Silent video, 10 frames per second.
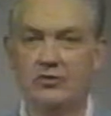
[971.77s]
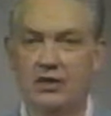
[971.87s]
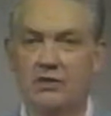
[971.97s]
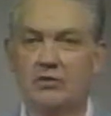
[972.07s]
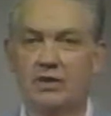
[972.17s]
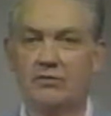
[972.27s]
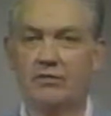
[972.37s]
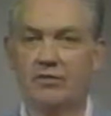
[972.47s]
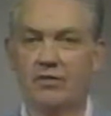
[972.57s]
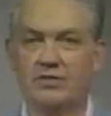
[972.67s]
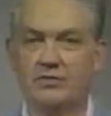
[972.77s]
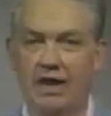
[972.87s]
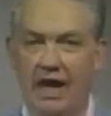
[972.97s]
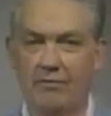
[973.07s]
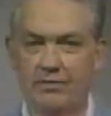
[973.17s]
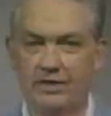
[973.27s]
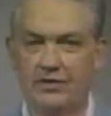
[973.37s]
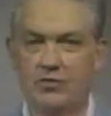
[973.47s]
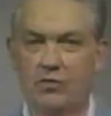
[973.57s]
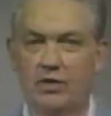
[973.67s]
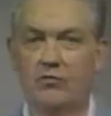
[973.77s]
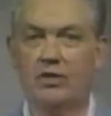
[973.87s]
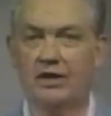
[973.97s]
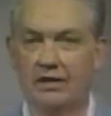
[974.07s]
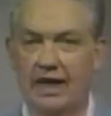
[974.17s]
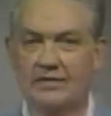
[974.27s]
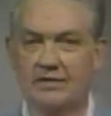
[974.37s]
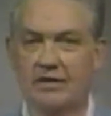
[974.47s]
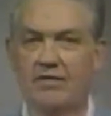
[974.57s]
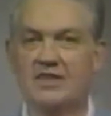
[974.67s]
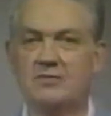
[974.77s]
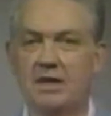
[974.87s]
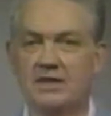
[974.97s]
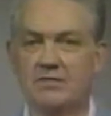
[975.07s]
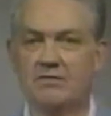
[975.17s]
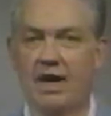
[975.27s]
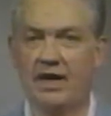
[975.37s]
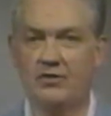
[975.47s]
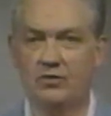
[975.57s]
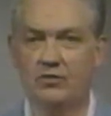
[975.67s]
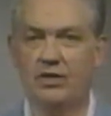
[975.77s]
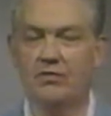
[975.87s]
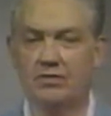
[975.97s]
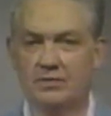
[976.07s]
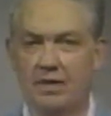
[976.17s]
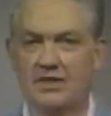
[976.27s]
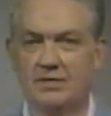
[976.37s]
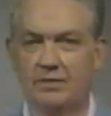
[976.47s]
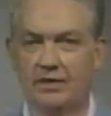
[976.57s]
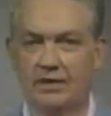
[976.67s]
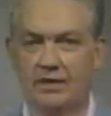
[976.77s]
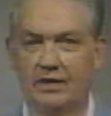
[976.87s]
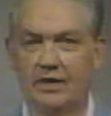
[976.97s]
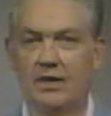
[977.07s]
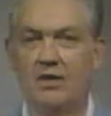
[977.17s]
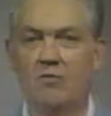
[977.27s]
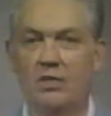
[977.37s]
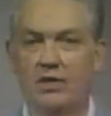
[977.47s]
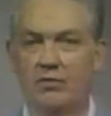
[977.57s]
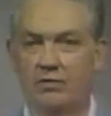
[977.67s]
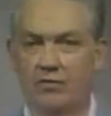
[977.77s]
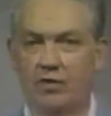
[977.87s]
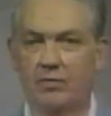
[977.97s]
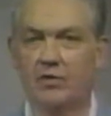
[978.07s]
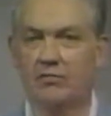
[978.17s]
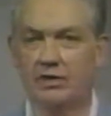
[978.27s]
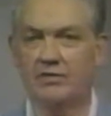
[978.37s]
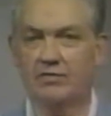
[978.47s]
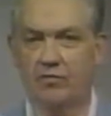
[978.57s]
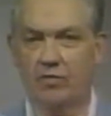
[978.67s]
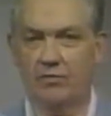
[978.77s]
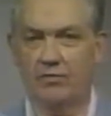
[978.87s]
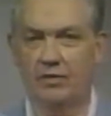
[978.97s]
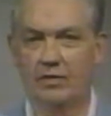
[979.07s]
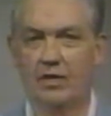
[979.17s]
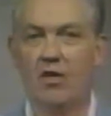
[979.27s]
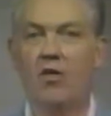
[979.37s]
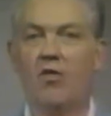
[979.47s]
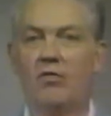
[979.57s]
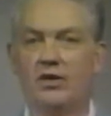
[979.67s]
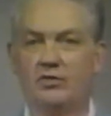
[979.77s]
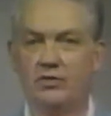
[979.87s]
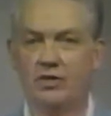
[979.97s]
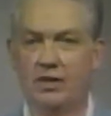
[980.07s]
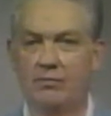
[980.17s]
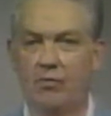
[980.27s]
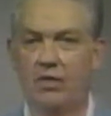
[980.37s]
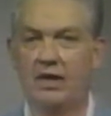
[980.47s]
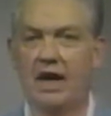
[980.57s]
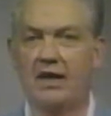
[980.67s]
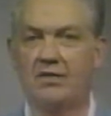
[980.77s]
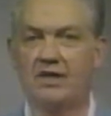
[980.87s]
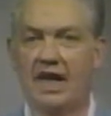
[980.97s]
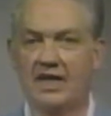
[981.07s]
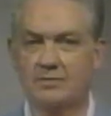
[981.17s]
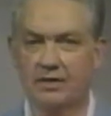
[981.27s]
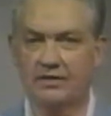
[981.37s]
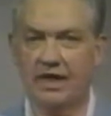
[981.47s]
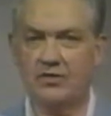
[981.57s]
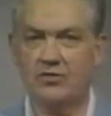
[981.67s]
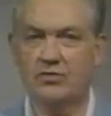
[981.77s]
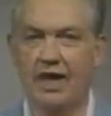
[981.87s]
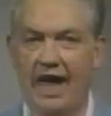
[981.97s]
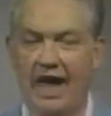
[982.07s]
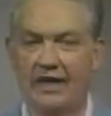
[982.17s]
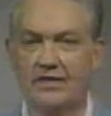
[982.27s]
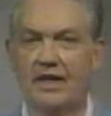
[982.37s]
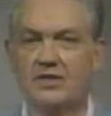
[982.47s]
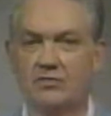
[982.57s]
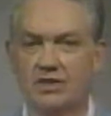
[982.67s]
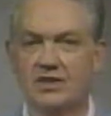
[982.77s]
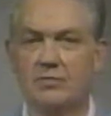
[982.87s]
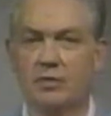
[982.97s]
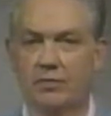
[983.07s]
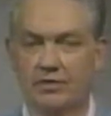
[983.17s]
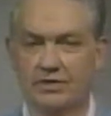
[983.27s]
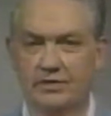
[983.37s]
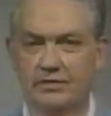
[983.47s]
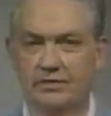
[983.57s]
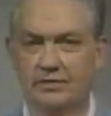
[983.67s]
generally refers to apathy toward or neglect of a specified duty or responsibility, whether in verbal or written form, or a duty born out of the expectation to act as a reasonable person.